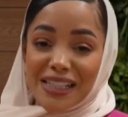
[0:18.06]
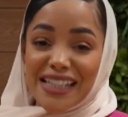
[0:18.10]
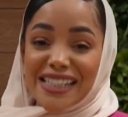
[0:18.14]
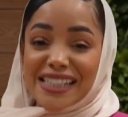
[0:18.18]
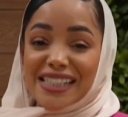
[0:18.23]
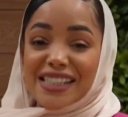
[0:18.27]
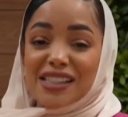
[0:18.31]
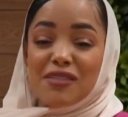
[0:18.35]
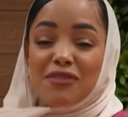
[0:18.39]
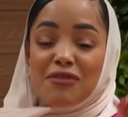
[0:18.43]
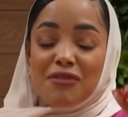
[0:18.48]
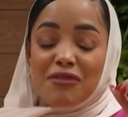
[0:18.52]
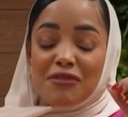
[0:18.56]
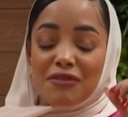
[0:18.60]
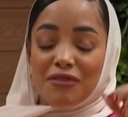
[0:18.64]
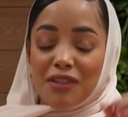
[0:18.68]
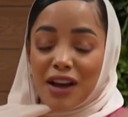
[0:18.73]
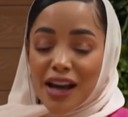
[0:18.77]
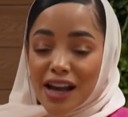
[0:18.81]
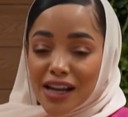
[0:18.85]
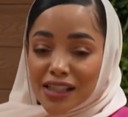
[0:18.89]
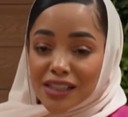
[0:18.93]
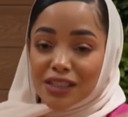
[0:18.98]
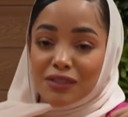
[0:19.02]
It's the
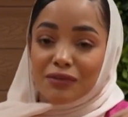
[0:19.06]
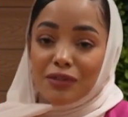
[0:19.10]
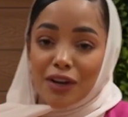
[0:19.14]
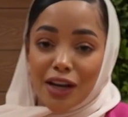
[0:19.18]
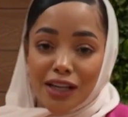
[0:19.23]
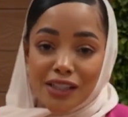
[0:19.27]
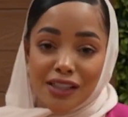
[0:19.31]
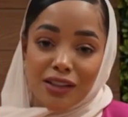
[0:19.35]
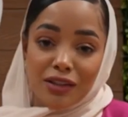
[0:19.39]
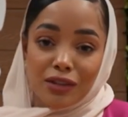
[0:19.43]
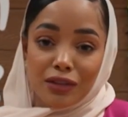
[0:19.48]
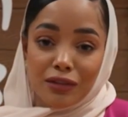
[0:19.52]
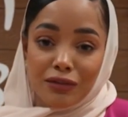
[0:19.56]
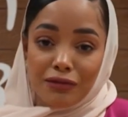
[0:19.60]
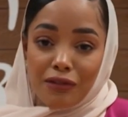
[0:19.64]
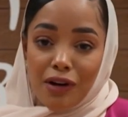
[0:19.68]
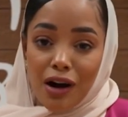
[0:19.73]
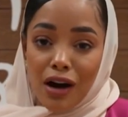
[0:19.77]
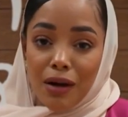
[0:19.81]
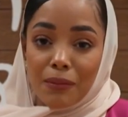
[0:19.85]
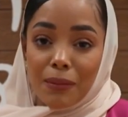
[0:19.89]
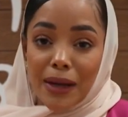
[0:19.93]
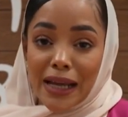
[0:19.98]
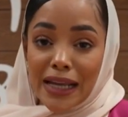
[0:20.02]
first vertical
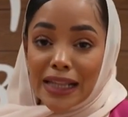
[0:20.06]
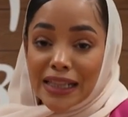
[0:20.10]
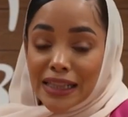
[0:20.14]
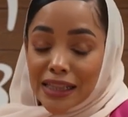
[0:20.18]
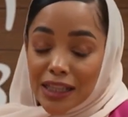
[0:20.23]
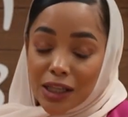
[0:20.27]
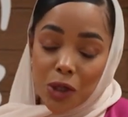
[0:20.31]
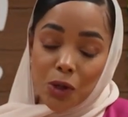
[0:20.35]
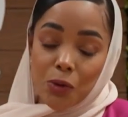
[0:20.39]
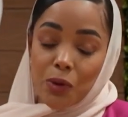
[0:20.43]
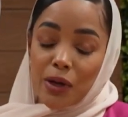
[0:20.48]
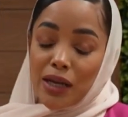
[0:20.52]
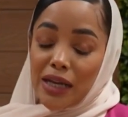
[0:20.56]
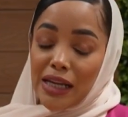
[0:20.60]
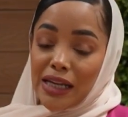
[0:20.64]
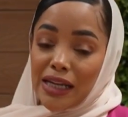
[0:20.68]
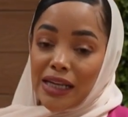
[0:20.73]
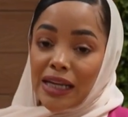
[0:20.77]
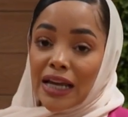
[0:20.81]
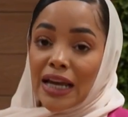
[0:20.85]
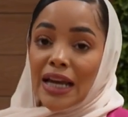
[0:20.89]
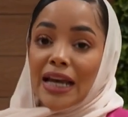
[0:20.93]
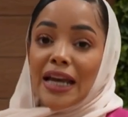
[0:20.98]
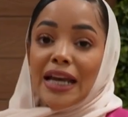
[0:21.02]
farm in the UAE,
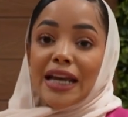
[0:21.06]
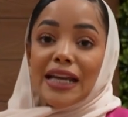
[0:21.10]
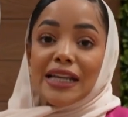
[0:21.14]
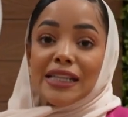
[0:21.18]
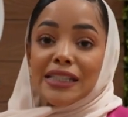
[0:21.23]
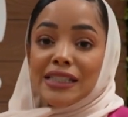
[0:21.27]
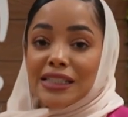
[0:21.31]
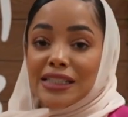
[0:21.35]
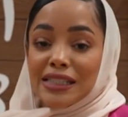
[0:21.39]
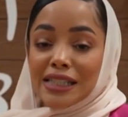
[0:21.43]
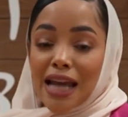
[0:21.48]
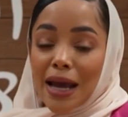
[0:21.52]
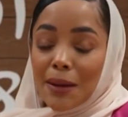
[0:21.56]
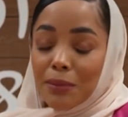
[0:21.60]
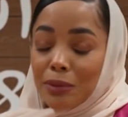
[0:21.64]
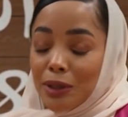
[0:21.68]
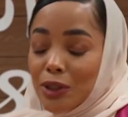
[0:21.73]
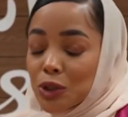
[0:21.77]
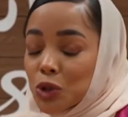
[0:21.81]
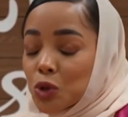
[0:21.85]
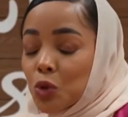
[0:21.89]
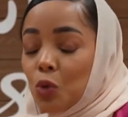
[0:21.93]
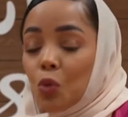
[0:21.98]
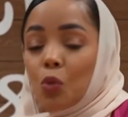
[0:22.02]

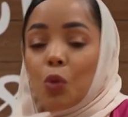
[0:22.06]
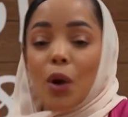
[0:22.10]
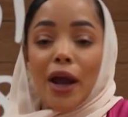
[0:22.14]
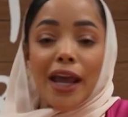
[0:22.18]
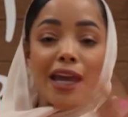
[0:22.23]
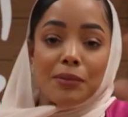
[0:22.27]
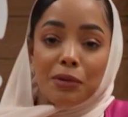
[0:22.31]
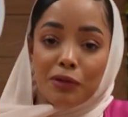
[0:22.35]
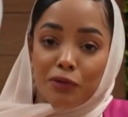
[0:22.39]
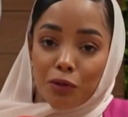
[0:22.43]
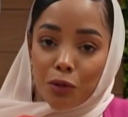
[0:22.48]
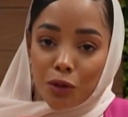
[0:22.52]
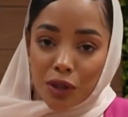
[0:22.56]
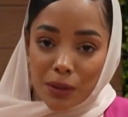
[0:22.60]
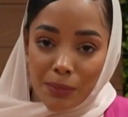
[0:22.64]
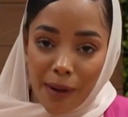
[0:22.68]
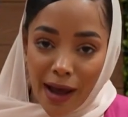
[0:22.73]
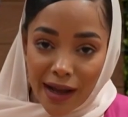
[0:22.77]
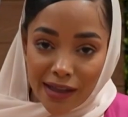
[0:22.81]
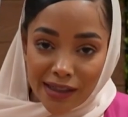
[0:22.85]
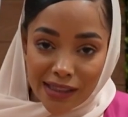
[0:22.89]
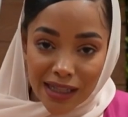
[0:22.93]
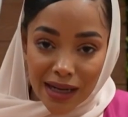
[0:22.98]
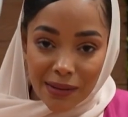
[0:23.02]
established way before the
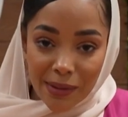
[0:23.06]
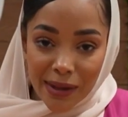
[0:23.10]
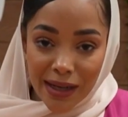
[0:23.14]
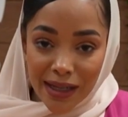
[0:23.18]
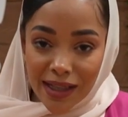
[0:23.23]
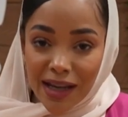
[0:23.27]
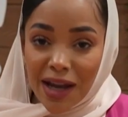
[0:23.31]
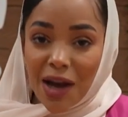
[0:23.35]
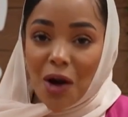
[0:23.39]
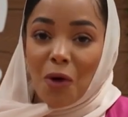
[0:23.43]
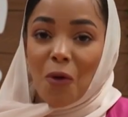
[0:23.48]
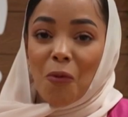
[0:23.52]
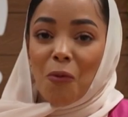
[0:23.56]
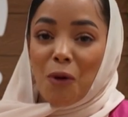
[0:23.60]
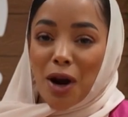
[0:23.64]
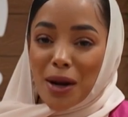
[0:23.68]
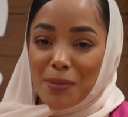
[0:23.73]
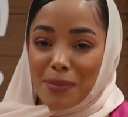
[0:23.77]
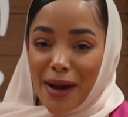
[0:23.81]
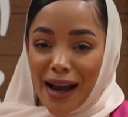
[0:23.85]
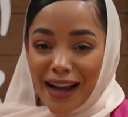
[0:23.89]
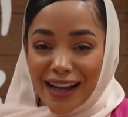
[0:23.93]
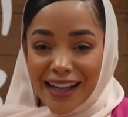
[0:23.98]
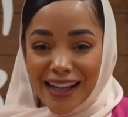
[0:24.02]
pandemic, way
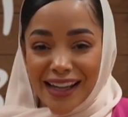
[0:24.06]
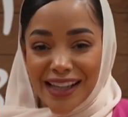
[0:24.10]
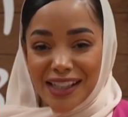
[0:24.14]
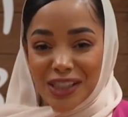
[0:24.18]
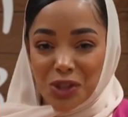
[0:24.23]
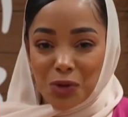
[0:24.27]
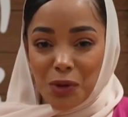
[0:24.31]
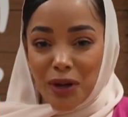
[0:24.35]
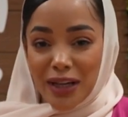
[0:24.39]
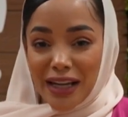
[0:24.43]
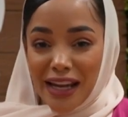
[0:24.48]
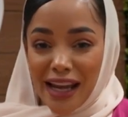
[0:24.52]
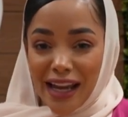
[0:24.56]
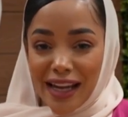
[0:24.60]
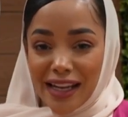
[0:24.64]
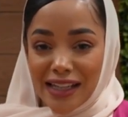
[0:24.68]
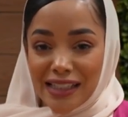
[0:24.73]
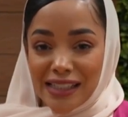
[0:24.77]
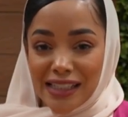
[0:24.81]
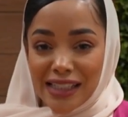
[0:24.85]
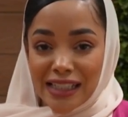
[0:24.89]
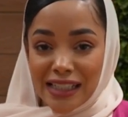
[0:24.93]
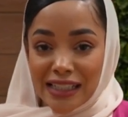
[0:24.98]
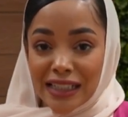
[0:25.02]
back in
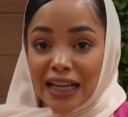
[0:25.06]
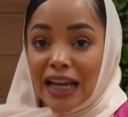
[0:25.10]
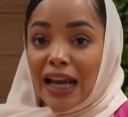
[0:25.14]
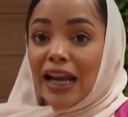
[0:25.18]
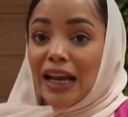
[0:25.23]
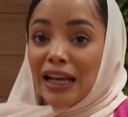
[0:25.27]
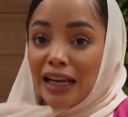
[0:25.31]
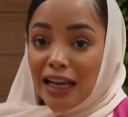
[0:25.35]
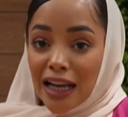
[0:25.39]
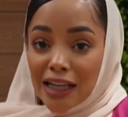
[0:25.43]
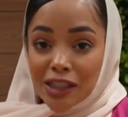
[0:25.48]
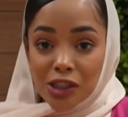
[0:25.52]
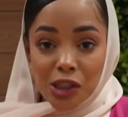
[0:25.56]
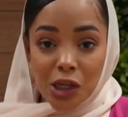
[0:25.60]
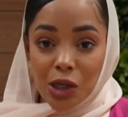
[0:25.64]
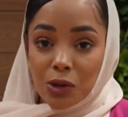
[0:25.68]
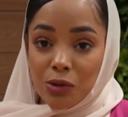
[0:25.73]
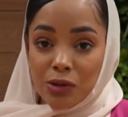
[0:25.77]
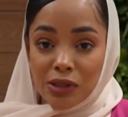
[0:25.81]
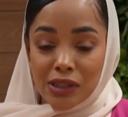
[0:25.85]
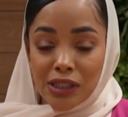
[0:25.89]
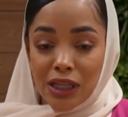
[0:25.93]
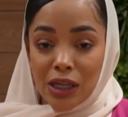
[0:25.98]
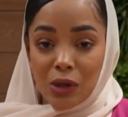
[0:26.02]
2018. Let's go
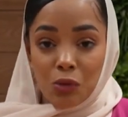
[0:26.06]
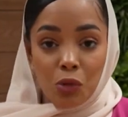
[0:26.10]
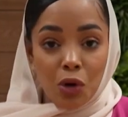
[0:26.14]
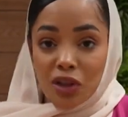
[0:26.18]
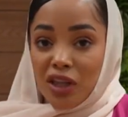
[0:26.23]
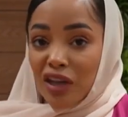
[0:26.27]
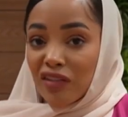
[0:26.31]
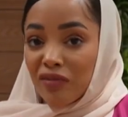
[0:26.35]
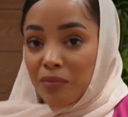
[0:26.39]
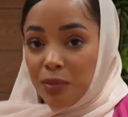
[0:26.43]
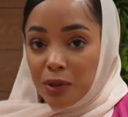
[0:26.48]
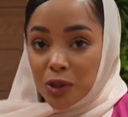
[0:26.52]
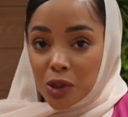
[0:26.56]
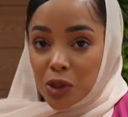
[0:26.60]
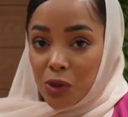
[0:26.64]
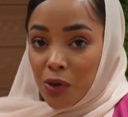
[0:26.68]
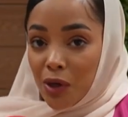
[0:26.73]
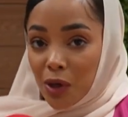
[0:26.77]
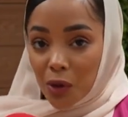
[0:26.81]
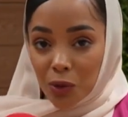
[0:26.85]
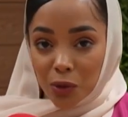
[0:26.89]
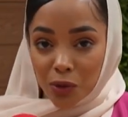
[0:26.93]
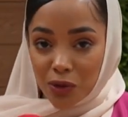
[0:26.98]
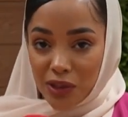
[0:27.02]
see what they've been doing
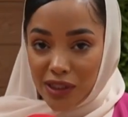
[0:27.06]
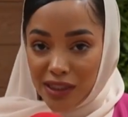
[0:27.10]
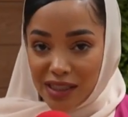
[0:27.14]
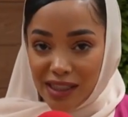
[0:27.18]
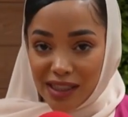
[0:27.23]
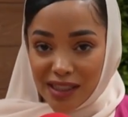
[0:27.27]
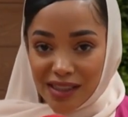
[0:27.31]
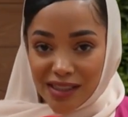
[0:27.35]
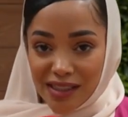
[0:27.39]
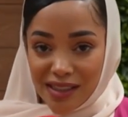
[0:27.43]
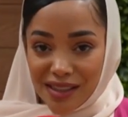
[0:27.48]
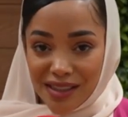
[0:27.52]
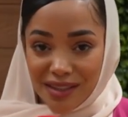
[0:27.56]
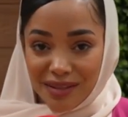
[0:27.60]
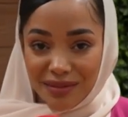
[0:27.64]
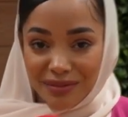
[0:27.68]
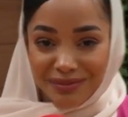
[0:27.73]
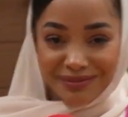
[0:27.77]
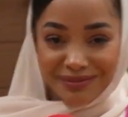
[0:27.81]
all these years.